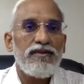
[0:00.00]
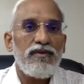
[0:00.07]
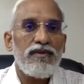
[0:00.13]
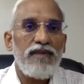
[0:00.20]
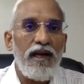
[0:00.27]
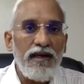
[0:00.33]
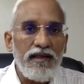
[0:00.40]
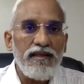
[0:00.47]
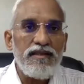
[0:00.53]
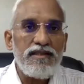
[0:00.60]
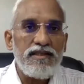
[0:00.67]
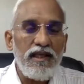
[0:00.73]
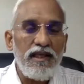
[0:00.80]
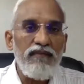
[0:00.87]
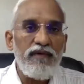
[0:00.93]
So that
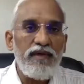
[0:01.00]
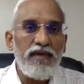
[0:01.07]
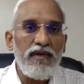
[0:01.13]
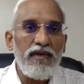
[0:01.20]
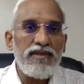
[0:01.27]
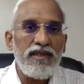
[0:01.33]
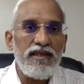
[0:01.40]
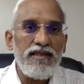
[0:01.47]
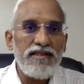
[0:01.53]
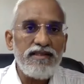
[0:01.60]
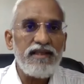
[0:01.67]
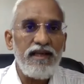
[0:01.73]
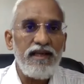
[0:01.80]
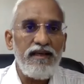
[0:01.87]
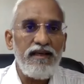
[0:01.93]
itself gives an
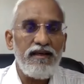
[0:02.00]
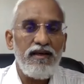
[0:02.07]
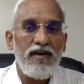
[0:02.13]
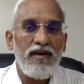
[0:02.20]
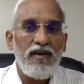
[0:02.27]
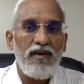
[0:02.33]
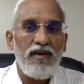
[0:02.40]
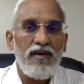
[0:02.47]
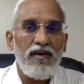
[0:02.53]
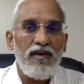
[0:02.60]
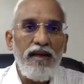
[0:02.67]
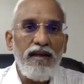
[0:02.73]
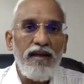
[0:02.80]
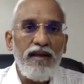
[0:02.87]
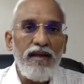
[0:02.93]
insight
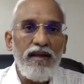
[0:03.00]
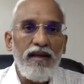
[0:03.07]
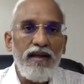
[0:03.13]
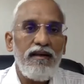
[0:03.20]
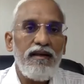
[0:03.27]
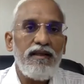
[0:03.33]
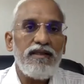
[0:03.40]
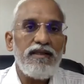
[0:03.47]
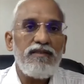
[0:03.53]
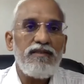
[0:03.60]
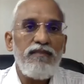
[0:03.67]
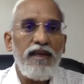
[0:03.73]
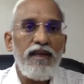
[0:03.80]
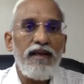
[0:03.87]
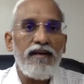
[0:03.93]
why it is
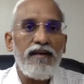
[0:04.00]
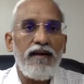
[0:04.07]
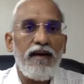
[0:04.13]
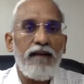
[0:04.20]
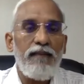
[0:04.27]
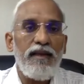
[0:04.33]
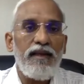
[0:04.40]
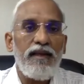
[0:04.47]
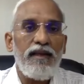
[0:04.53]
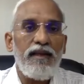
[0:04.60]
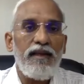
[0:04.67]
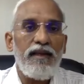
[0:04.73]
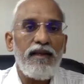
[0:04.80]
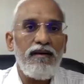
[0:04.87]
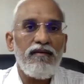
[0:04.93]
made
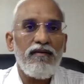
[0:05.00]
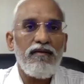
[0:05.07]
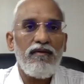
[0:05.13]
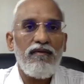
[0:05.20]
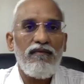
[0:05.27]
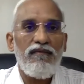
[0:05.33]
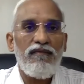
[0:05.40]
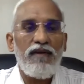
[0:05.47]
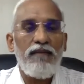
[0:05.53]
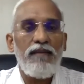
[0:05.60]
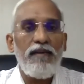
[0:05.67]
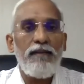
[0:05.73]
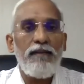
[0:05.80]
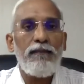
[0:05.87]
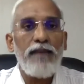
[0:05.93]
applicable from
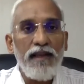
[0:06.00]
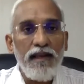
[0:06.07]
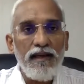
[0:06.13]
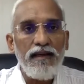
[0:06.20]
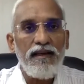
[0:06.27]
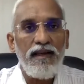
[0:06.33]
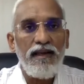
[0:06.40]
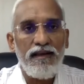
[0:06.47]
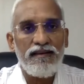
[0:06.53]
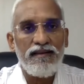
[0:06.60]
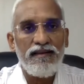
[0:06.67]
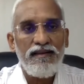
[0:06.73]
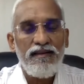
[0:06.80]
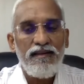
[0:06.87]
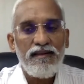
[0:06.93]
a prior
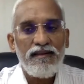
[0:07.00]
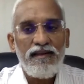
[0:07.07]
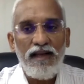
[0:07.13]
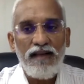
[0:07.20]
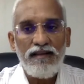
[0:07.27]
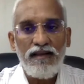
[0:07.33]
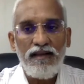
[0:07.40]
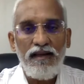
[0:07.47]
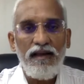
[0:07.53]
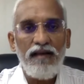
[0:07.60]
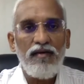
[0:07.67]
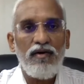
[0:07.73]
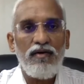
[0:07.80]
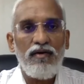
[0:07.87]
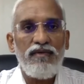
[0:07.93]
date than the
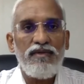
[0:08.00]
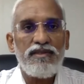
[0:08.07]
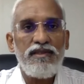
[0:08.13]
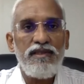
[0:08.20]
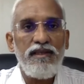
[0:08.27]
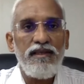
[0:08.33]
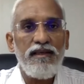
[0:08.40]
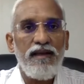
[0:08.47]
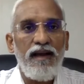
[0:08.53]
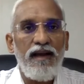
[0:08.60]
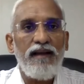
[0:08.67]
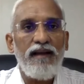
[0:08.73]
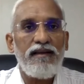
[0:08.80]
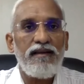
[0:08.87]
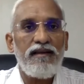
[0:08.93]
date on which the
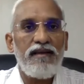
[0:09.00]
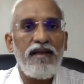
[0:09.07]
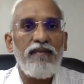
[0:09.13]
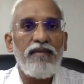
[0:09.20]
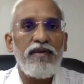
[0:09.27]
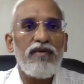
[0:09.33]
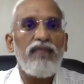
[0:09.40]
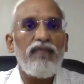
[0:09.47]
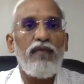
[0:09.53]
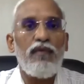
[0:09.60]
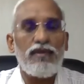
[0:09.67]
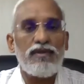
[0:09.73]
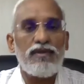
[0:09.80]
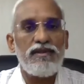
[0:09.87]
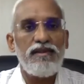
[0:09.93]
act came into
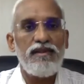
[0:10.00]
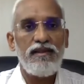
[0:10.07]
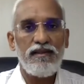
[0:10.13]
force.